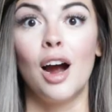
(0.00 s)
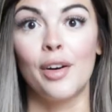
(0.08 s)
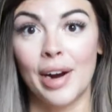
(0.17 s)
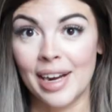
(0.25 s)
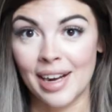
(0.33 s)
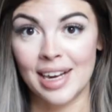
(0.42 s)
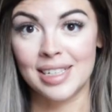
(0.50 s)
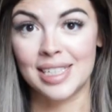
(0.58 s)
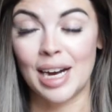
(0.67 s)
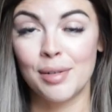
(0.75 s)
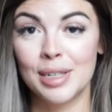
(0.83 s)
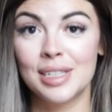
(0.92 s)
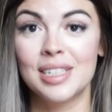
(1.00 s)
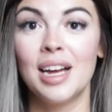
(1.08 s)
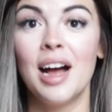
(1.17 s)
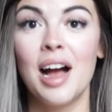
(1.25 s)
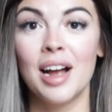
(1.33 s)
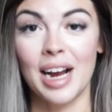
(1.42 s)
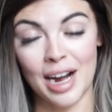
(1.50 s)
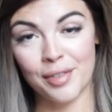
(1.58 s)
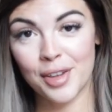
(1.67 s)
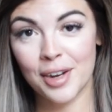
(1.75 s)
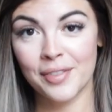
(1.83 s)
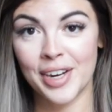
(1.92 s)
All right, guys, that was kind
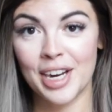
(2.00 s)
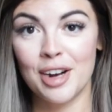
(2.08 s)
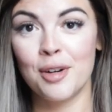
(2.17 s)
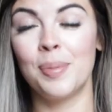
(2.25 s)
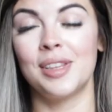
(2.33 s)
of a long video,